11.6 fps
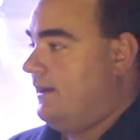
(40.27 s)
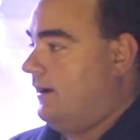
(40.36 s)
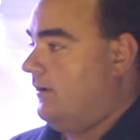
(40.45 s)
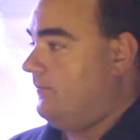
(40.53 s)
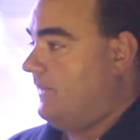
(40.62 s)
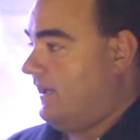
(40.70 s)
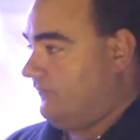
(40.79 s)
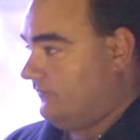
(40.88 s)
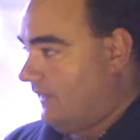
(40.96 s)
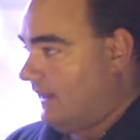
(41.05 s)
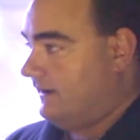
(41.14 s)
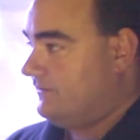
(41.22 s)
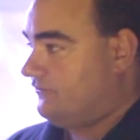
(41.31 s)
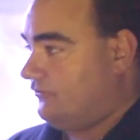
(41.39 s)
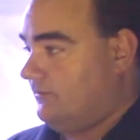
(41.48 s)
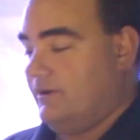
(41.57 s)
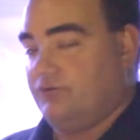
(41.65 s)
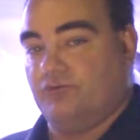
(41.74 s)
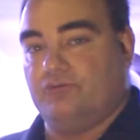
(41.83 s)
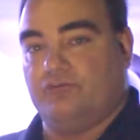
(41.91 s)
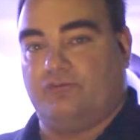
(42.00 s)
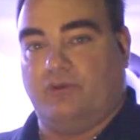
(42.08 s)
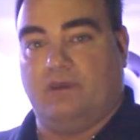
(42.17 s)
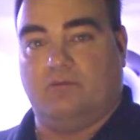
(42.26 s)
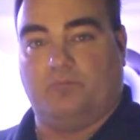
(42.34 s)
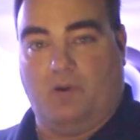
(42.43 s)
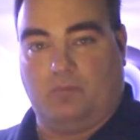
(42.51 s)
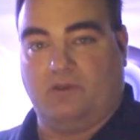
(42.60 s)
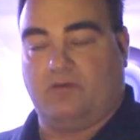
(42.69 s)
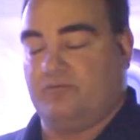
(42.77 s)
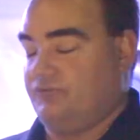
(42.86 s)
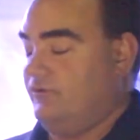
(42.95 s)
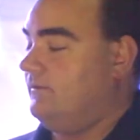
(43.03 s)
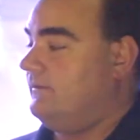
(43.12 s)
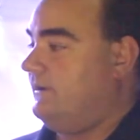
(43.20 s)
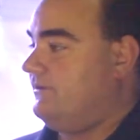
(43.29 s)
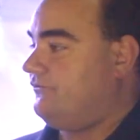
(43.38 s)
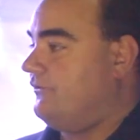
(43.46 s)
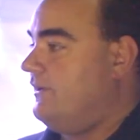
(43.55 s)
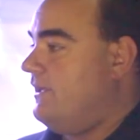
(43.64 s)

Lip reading: We have a lot of installations in public facilities.